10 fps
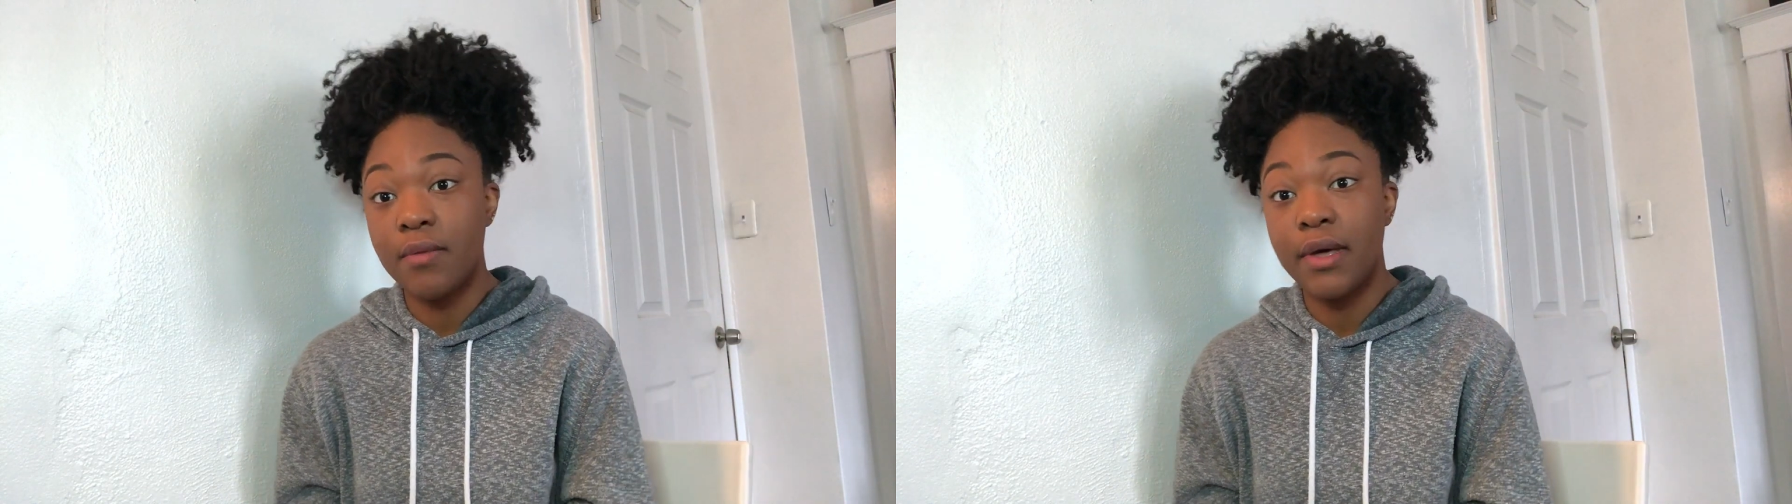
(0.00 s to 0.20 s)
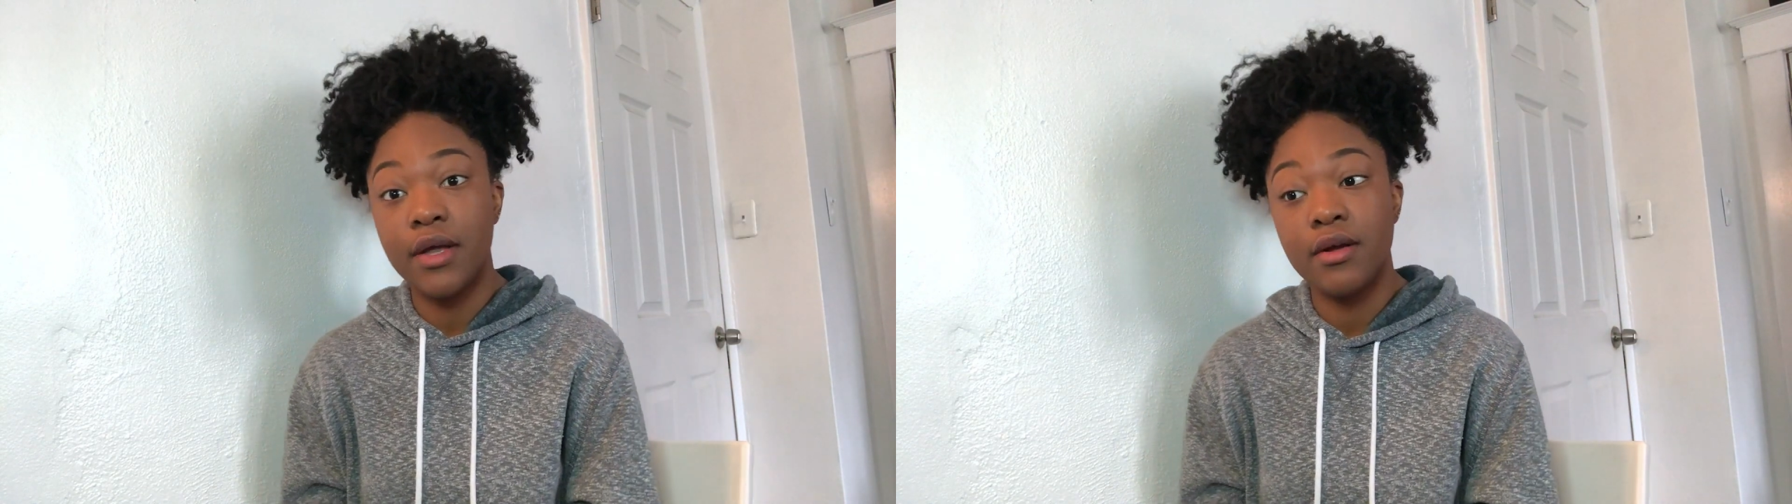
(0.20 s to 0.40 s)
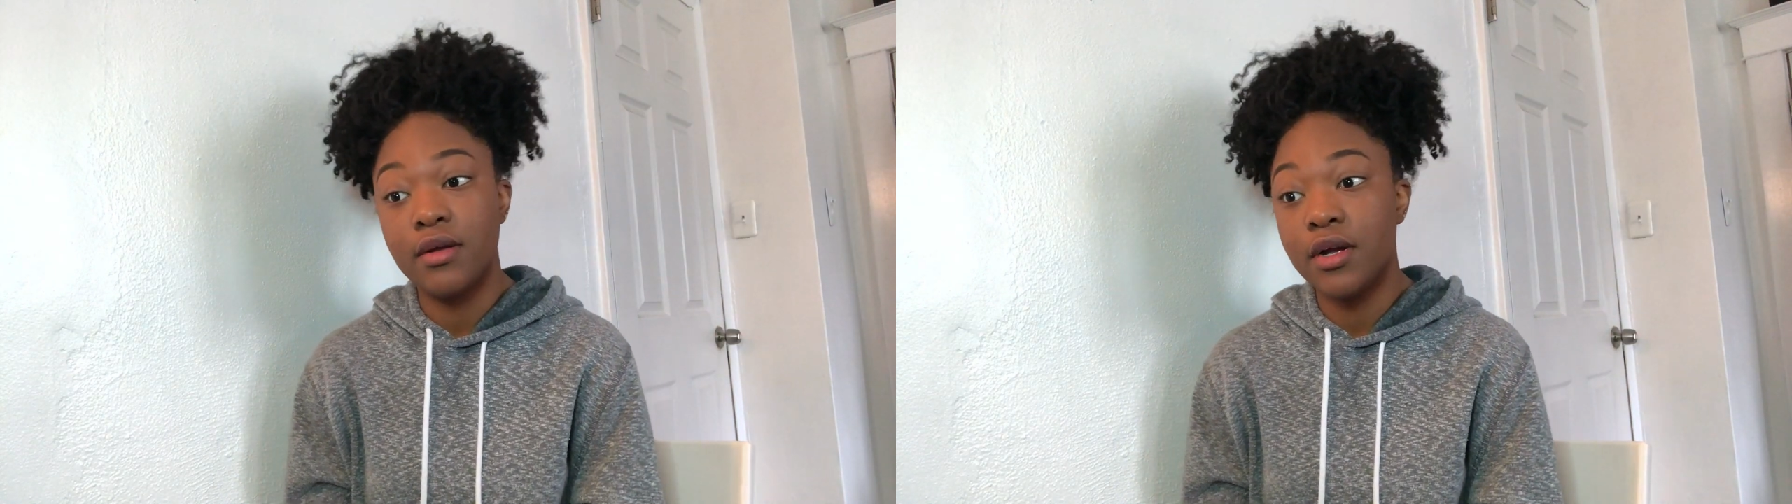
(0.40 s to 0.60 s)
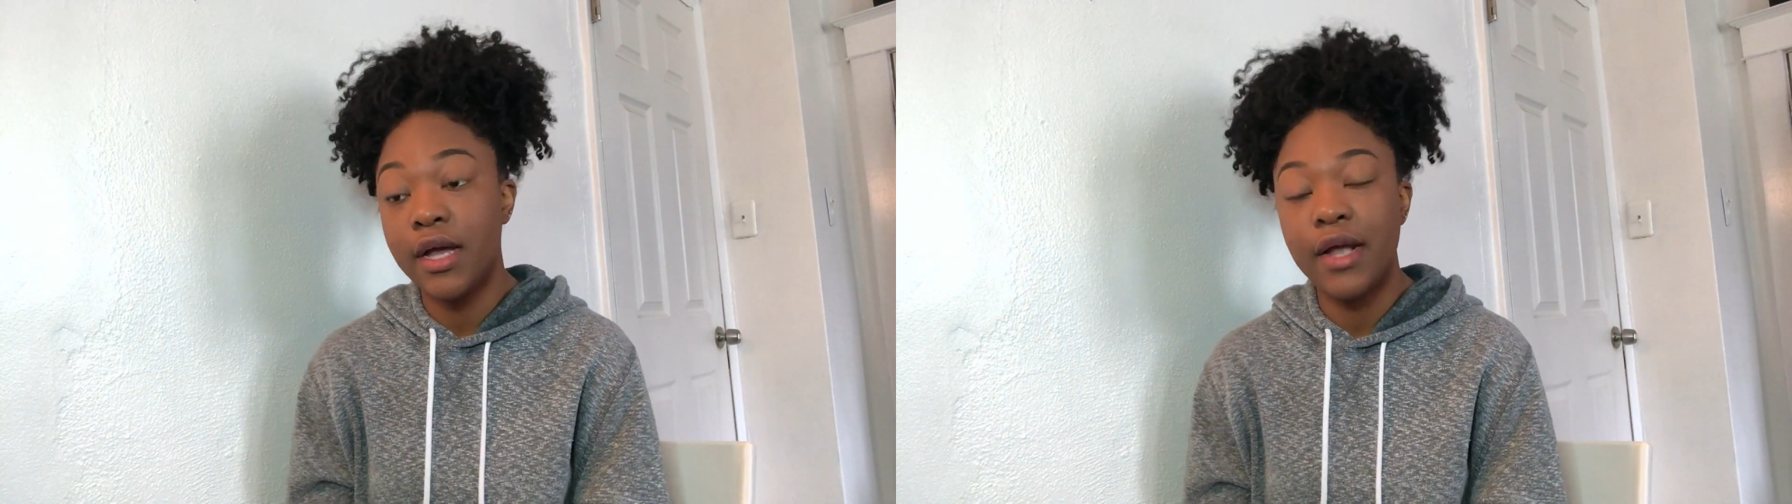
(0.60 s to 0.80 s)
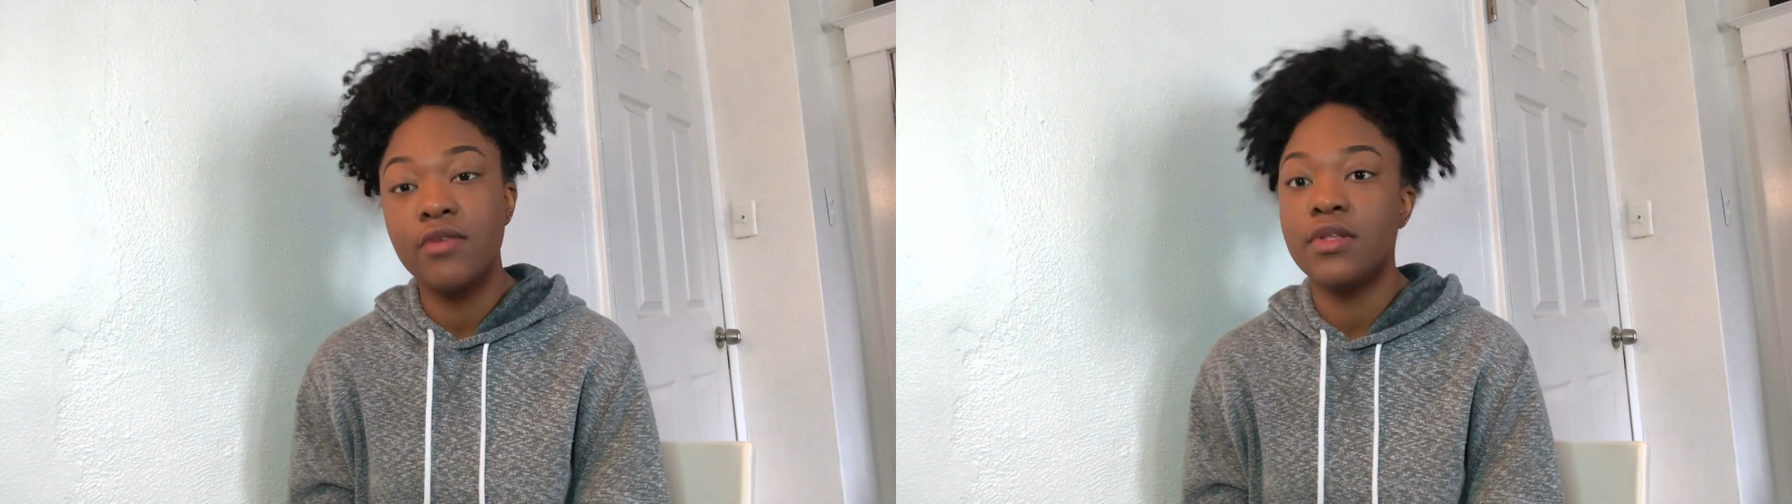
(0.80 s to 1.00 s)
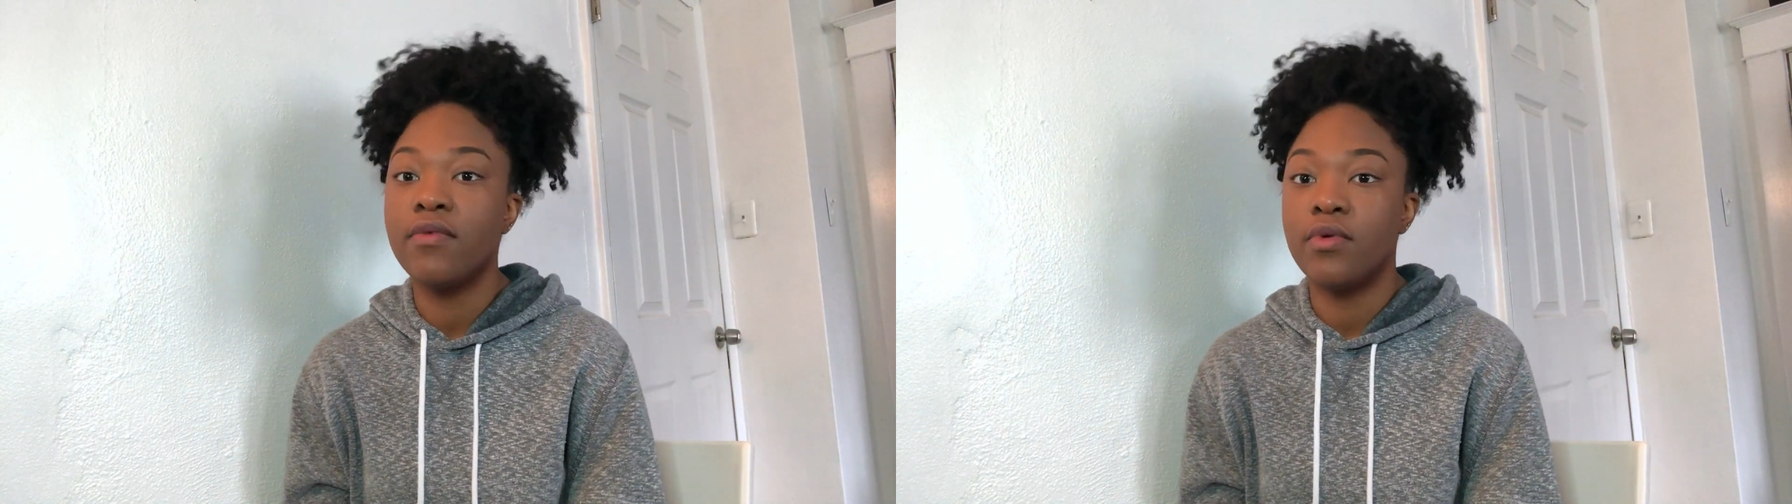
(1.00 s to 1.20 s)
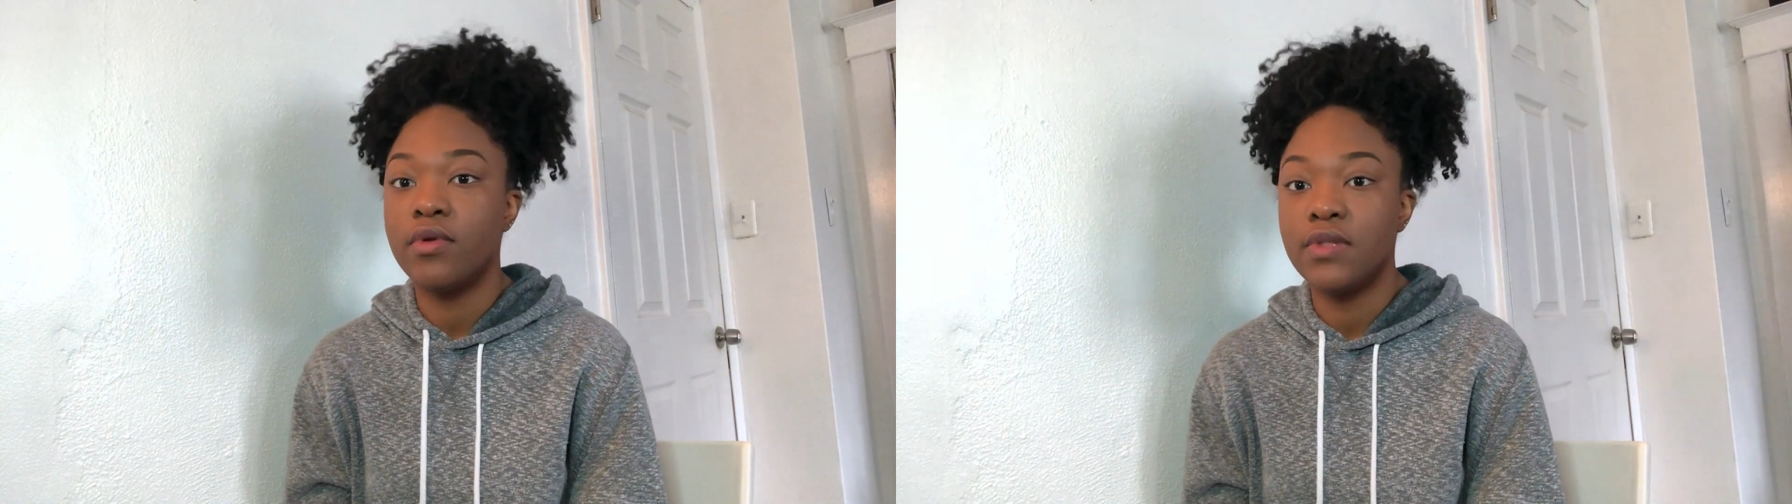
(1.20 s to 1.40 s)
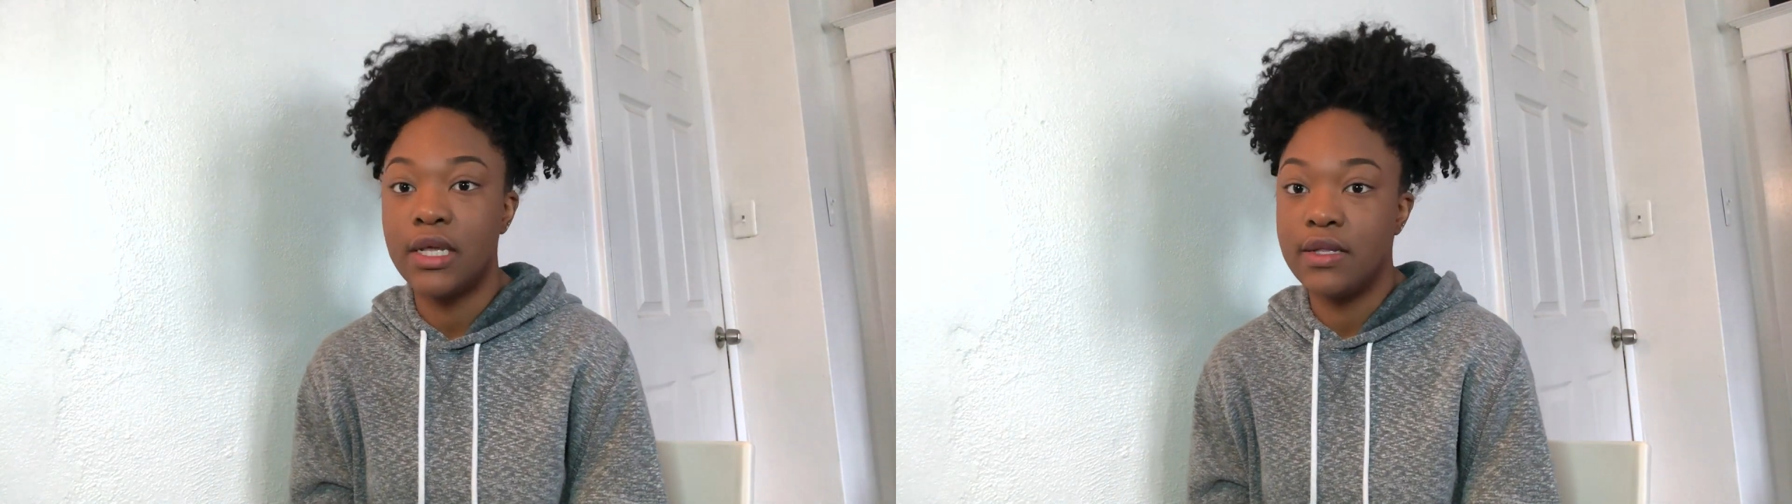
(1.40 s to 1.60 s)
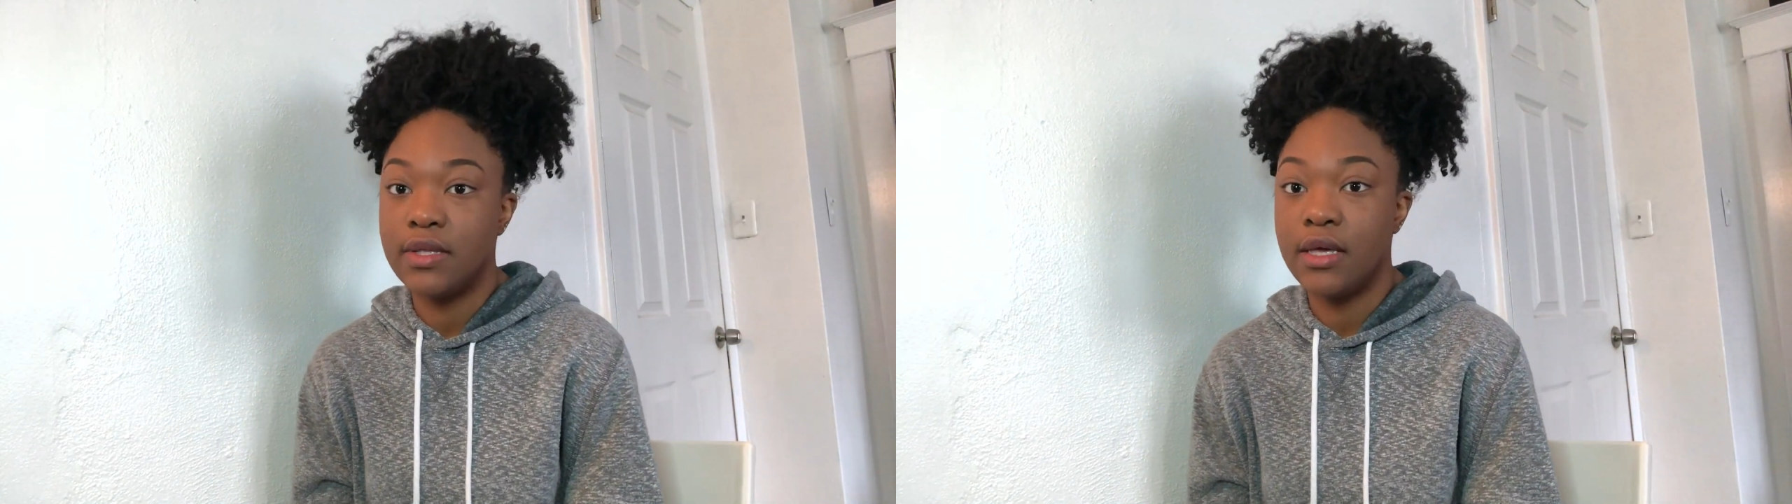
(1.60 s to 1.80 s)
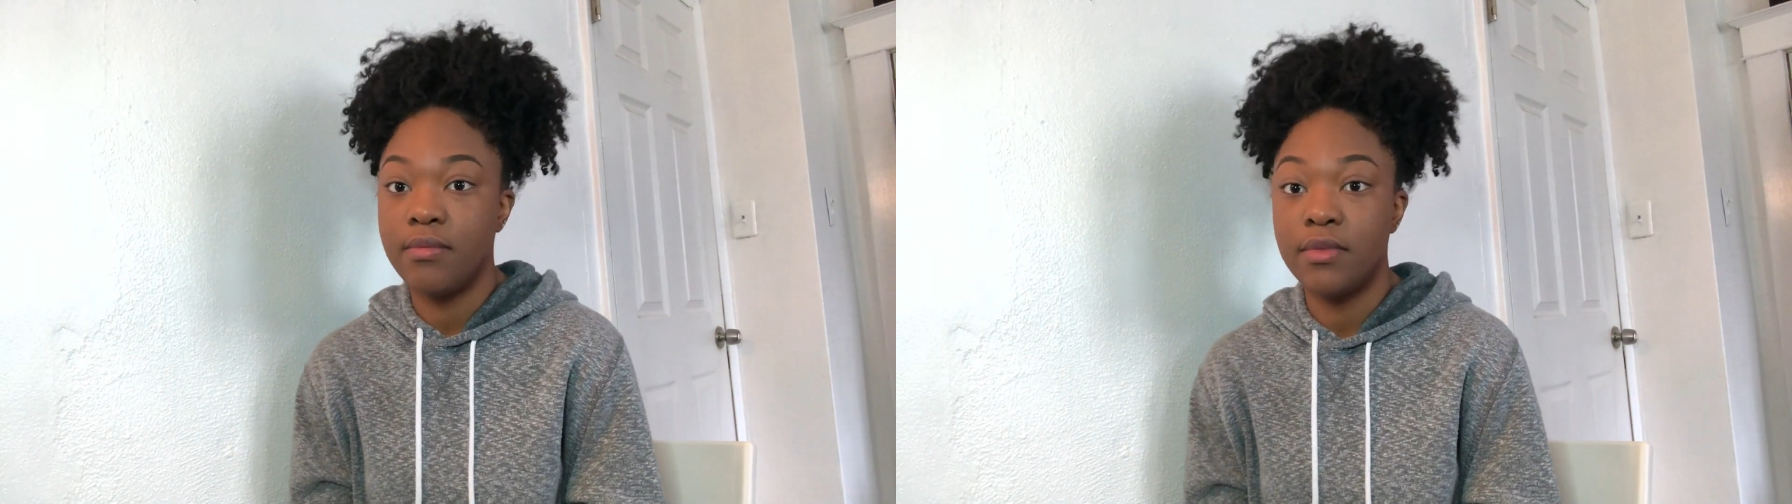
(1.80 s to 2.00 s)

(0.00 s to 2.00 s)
Like your hair is never going to stay the same.